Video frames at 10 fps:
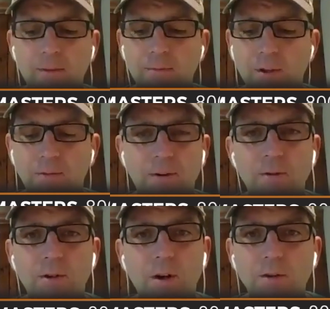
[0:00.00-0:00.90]
The
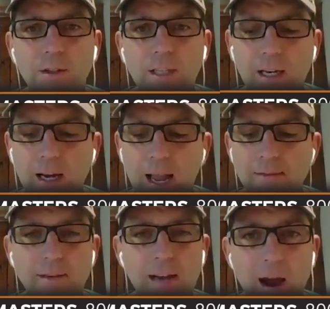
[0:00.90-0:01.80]
phone calls that they
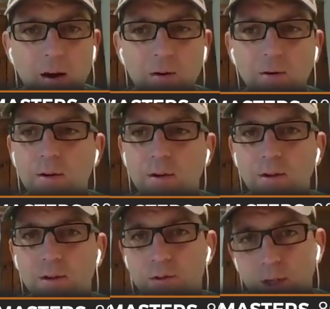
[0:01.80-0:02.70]
have now,
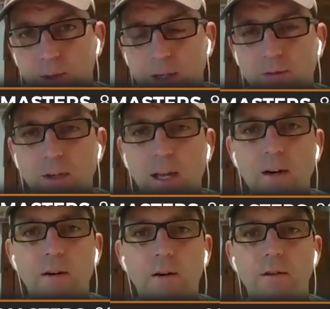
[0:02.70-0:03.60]
3 weeks
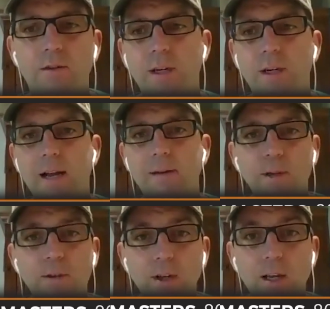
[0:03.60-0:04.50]
later, 3.5
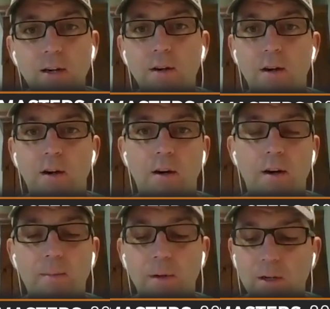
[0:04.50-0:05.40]
weeks later,
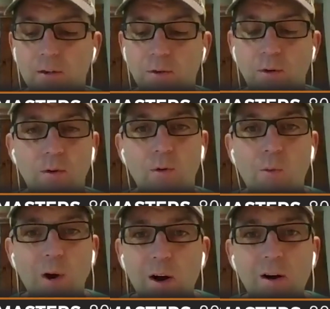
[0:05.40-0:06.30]
are because,
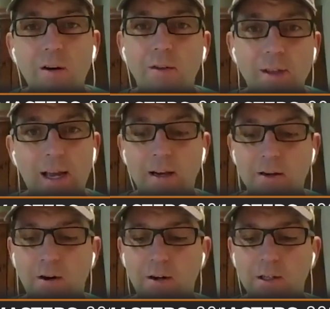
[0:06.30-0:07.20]
where the heck
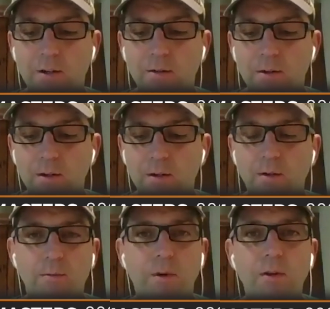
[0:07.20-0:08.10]
are you?
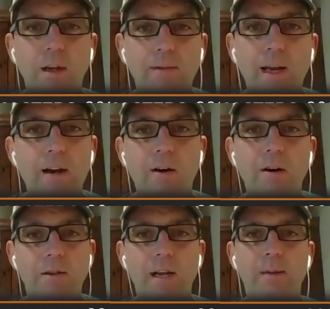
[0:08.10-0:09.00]
Well, they've had a
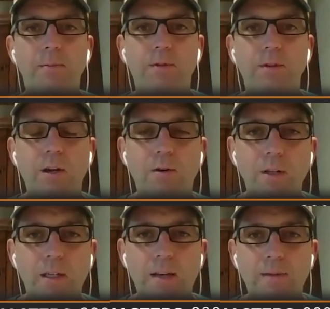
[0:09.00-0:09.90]
hard time going
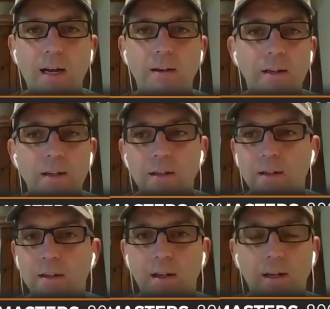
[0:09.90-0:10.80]
to give out
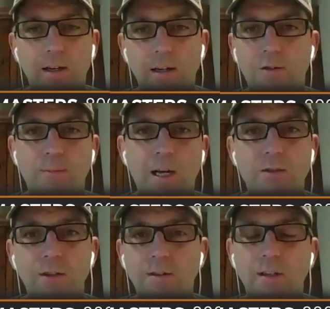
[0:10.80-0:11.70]

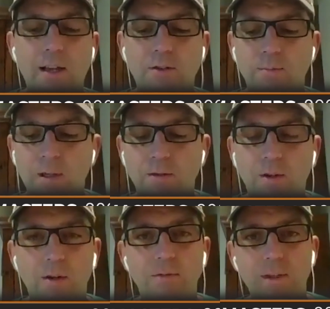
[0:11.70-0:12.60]
inspections and estimates
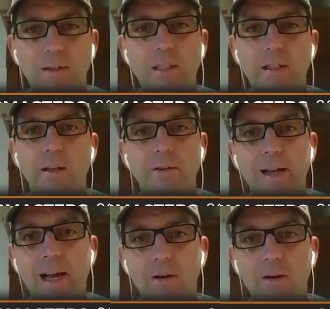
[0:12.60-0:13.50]
on 1,500
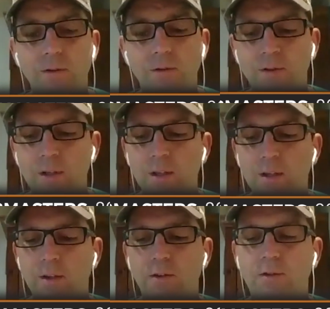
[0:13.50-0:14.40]
houses.
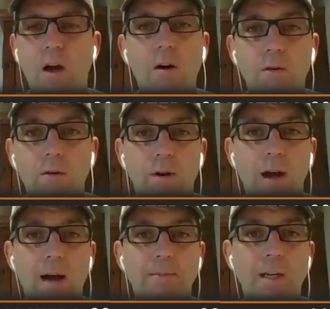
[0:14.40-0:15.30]
So
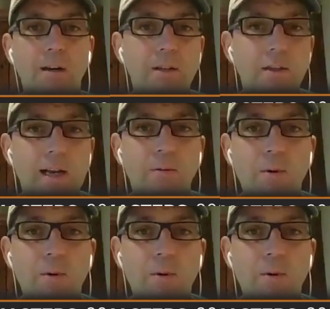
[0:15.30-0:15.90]
I'm telling you that.